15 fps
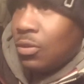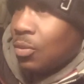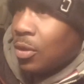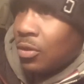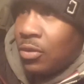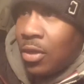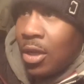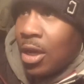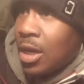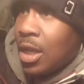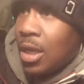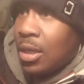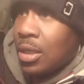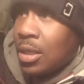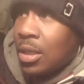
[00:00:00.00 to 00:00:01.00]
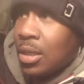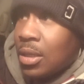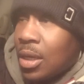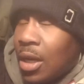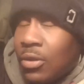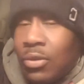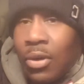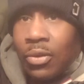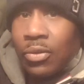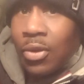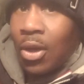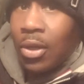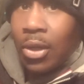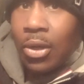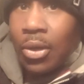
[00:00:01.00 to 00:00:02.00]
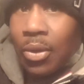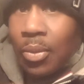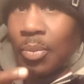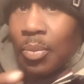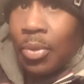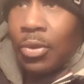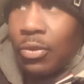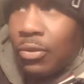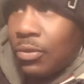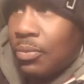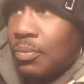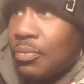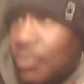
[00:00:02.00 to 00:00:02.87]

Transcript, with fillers: just want to tell y'all that, and I'll talk to y'all later. Peace.